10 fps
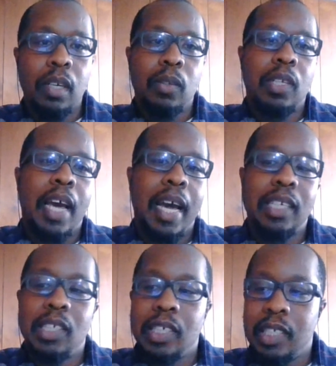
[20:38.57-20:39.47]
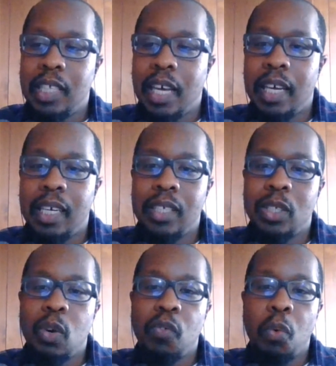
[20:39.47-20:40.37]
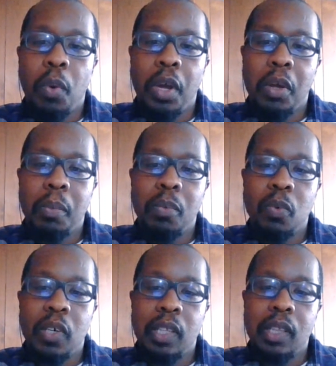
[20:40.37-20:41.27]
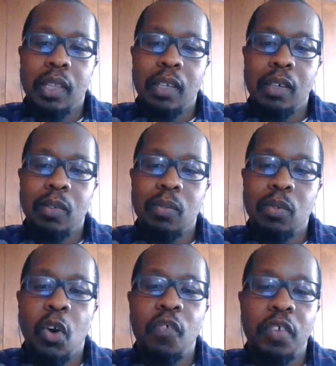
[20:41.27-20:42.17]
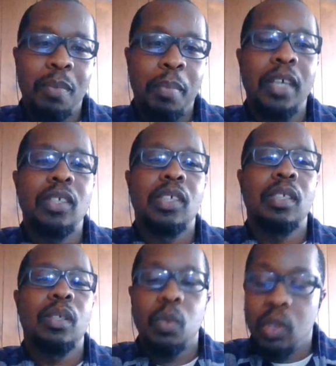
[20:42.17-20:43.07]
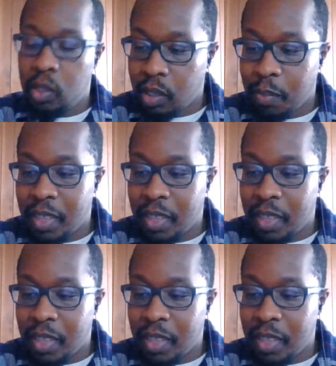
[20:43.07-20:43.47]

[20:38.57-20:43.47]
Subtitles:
Not just that it's overwhelmed with COVID patients, which I mean